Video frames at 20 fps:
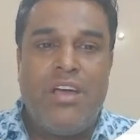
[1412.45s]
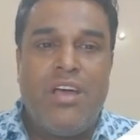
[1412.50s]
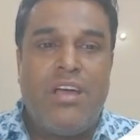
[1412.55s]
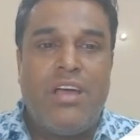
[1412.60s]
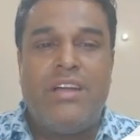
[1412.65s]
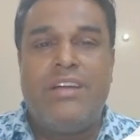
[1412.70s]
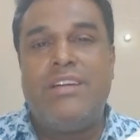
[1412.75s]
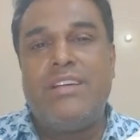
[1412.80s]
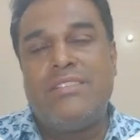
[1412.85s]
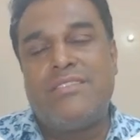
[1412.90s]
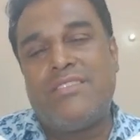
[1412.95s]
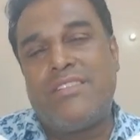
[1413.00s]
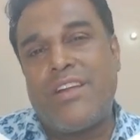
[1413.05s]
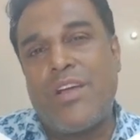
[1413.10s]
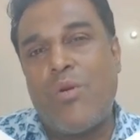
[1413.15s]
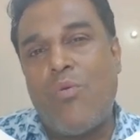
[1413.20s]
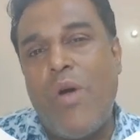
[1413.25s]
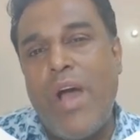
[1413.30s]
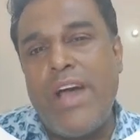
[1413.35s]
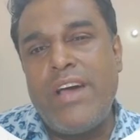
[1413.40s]
It is
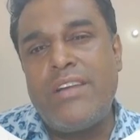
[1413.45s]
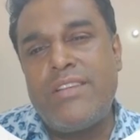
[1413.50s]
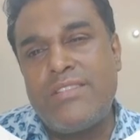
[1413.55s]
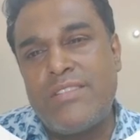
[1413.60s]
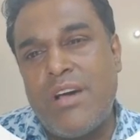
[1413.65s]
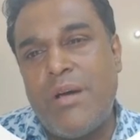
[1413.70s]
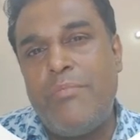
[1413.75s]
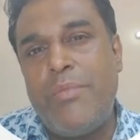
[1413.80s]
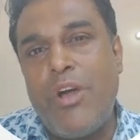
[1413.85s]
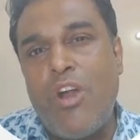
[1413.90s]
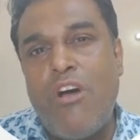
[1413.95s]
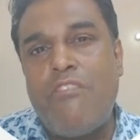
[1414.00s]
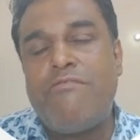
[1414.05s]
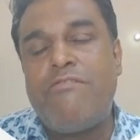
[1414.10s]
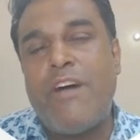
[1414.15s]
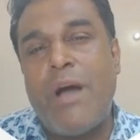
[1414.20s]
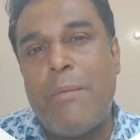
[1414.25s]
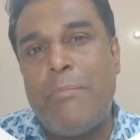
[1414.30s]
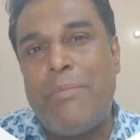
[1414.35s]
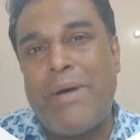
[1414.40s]
requires a bit of
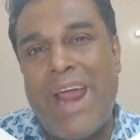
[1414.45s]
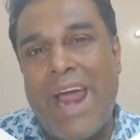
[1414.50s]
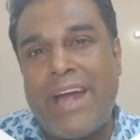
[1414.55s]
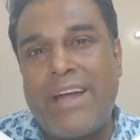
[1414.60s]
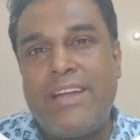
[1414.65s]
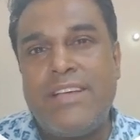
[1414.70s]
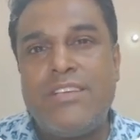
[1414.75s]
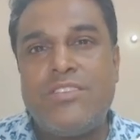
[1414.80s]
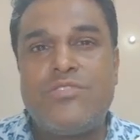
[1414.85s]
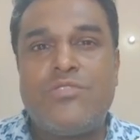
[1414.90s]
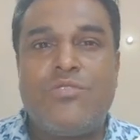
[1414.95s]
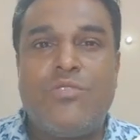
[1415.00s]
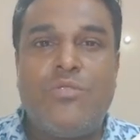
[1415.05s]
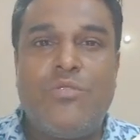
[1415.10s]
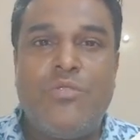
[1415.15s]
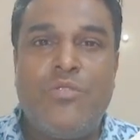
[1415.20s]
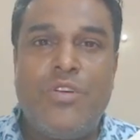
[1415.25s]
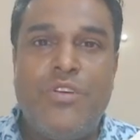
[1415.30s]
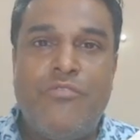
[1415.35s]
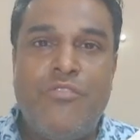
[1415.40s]
practice.
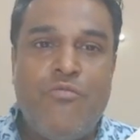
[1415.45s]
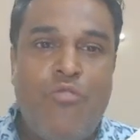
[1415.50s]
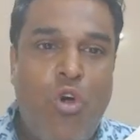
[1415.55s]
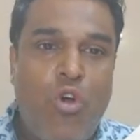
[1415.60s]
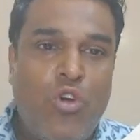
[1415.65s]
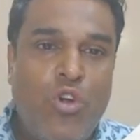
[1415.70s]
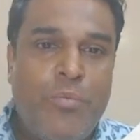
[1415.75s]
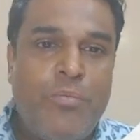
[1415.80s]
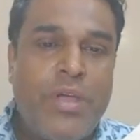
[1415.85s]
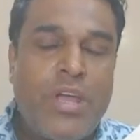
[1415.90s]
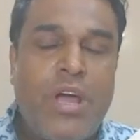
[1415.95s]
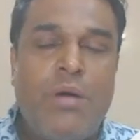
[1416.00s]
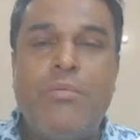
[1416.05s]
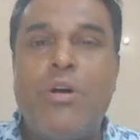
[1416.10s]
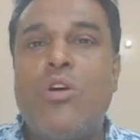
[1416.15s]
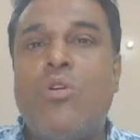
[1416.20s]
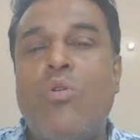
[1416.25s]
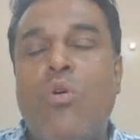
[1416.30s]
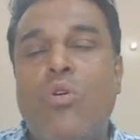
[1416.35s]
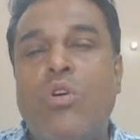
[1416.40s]
So if you want to become a
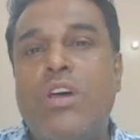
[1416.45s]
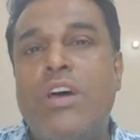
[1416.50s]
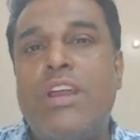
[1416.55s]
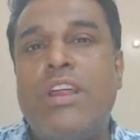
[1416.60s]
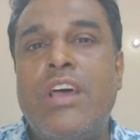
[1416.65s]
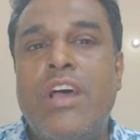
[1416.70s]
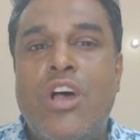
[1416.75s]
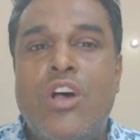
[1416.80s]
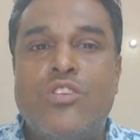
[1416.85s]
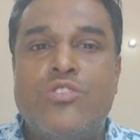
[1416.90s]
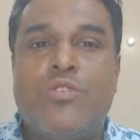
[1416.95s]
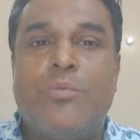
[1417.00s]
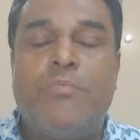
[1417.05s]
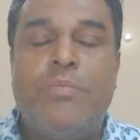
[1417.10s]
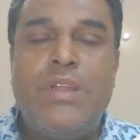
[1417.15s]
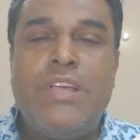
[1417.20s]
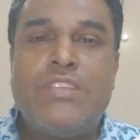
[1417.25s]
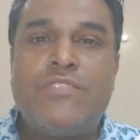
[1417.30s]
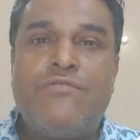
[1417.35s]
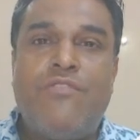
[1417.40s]
coder, so
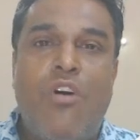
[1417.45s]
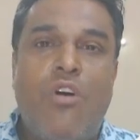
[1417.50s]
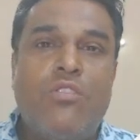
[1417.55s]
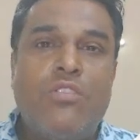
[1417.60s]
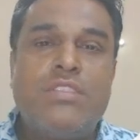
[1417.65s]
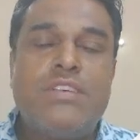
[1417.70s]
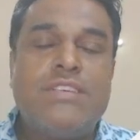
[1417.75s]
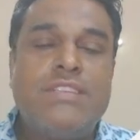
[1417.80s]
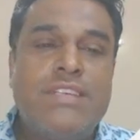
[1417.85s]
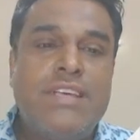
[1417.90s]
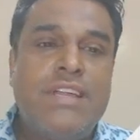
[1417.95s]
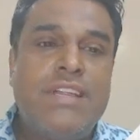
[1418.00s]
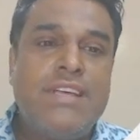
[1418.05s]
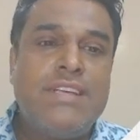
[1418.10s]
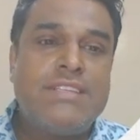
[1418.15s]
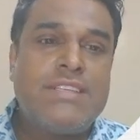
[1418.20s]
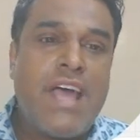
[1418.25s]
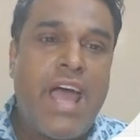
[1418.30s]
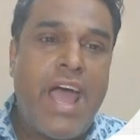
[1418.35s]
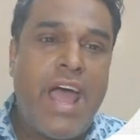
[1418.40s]
please follow the
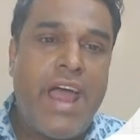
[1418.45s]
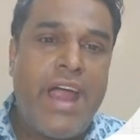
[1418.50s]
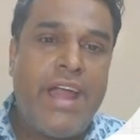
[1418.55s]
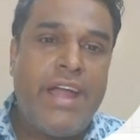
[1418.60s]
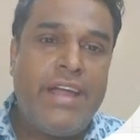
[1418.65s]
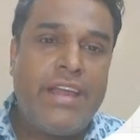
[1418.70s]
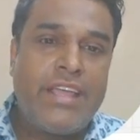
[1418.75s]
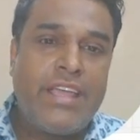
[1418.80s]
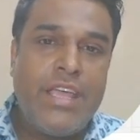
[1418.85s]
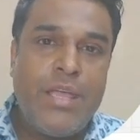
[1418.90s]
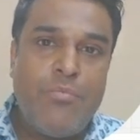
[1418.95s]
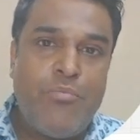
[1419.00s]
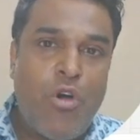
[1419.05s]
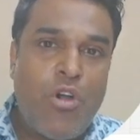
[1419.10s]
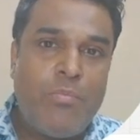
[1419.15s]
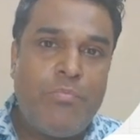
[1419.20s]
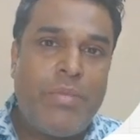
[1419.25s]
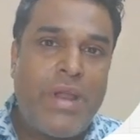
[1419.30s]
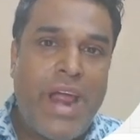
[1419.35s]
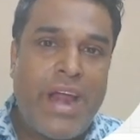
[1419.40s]
series and keep
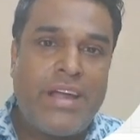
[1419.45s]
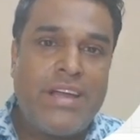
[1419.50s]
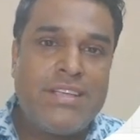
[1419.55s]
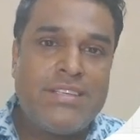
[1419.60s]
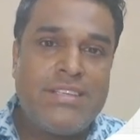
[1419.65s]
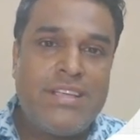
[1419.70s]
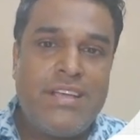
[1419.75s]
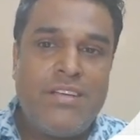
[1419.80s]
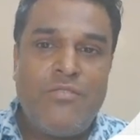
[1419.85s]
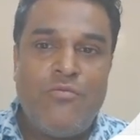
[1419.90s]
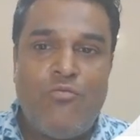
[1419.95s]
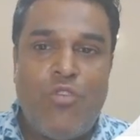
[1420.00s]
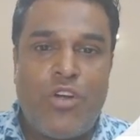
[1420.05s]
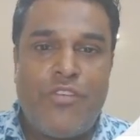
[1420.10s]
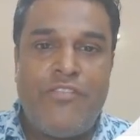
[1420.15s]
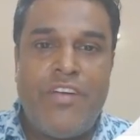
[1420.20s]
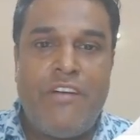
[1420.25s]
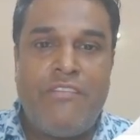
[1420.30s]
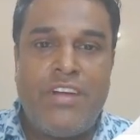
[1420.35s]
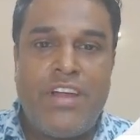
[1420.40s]
on practicing what
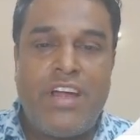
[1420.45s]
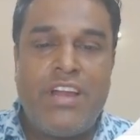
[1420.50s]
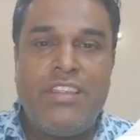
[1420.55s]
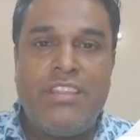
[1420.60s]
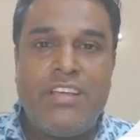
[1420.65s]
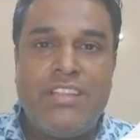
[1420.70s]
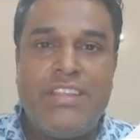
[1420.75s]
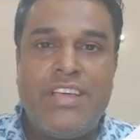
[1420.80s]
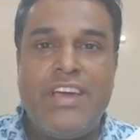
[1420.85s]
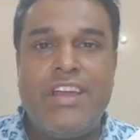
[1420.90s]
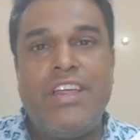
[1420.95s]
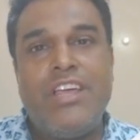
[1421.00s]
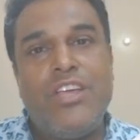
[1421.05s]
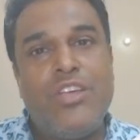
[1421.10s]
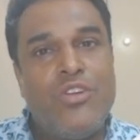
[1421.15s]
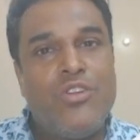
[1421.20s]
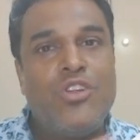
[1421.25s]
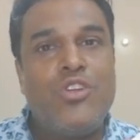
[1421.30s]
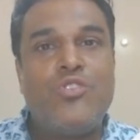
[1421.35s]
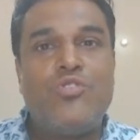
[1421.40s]
we have done. The theory,
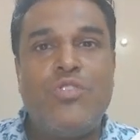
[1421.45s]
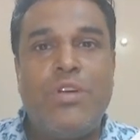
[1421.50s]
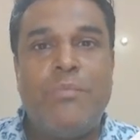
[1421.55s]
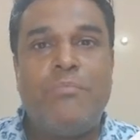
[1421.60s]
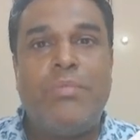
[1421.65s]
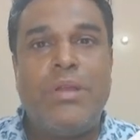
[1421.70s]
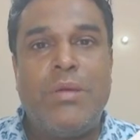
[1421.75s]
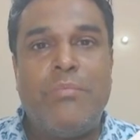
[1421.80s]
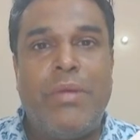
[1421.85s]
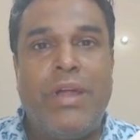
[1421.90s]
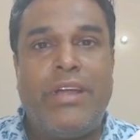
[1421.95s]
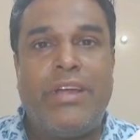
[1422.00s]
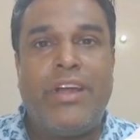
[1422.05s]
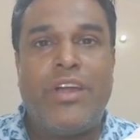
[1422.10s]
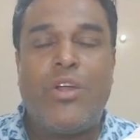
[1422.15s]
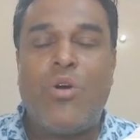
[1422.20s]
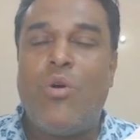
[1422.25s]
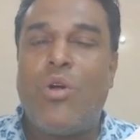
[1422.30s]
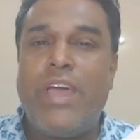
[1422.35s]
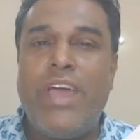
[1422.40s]
you need to implement
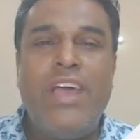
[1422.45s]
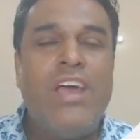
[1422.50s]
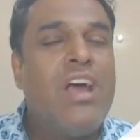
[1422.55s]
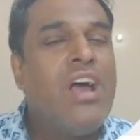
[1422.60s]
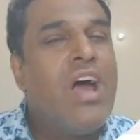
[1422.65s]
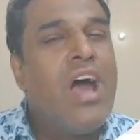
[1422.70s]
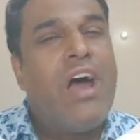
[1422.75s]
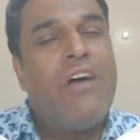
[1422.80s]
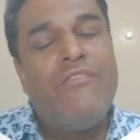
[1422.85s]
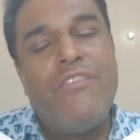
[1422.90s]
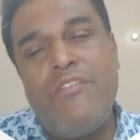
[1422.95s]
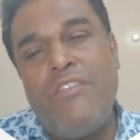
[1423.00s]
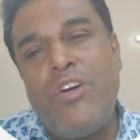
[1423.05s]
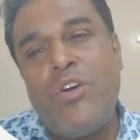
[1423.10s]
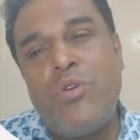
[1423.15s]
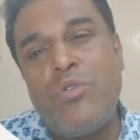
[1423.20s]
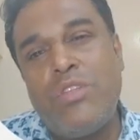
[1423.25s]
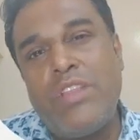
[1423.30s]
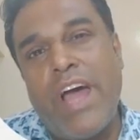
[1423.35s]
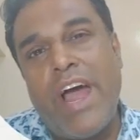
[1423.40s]
it. Okay, and we will
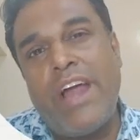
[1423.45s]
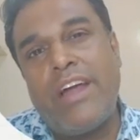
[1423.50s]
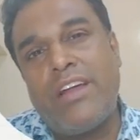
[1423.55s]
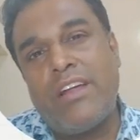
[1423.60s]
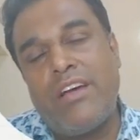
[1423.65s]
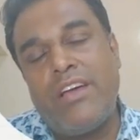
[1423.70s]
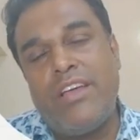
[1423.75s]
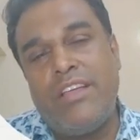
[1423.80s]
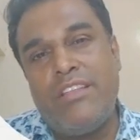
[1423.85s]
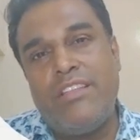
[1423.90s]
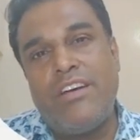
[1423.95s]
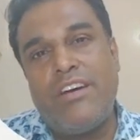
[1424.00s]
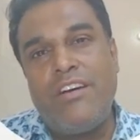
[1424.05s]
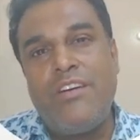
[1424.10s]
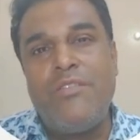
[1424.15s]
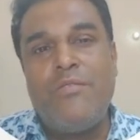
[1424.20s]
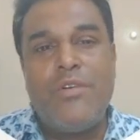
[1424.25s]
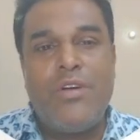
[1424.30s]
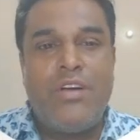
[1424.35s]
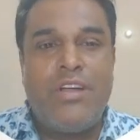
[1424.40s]
do that in
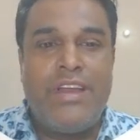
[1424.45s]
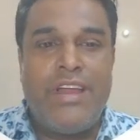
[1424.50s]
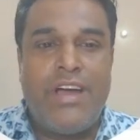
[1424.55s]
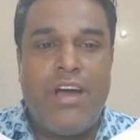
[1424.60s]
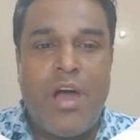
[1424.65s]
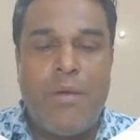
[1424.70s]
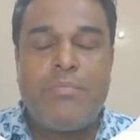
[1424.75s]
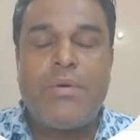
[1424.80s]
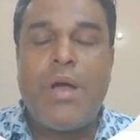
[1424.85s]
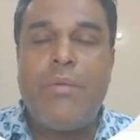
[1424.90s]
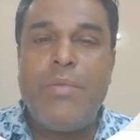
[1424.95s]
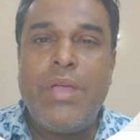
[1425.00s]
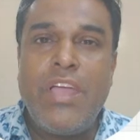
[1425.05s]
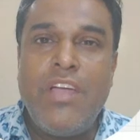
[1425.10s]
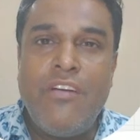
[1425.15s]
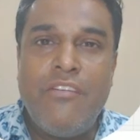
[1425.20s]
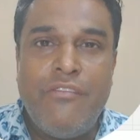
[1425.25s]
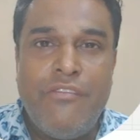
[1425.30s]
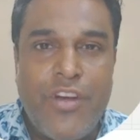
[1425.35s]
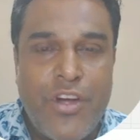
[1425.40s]
the
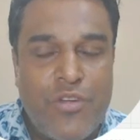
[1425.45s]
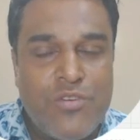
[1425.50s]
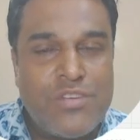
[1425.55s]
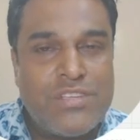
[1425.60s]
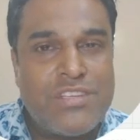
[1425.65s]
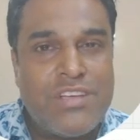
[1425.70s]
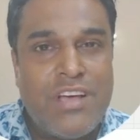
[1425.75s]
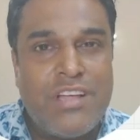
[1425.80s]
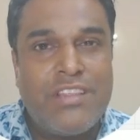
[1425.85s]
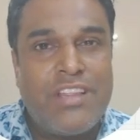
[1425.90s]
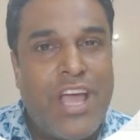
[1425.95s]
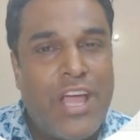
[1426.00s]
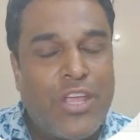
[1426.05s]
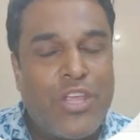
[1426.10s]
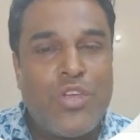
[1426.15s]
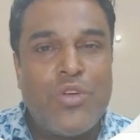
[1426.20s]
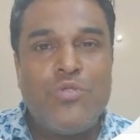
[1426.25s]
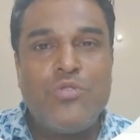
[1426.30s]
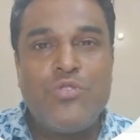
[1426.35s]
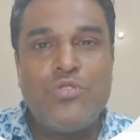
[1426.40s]
upcoming videos. Thank
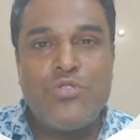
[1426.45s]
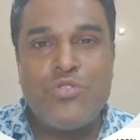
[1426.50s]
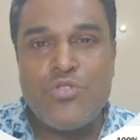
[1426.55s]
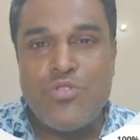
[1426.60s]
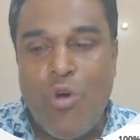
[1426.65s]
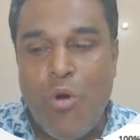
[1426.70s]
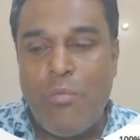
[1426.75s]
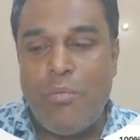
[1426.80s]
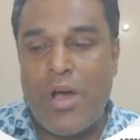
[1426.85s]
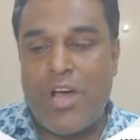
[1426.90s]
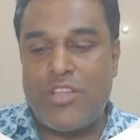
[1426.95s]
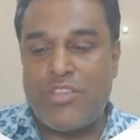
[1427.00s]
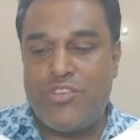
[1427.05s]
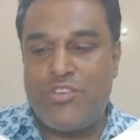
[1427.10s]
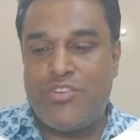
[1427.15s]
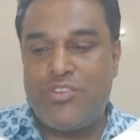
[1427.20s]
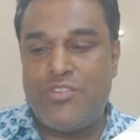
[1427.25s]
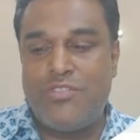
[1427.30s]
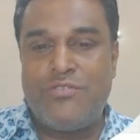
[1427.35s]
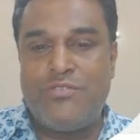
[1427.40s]
you so much.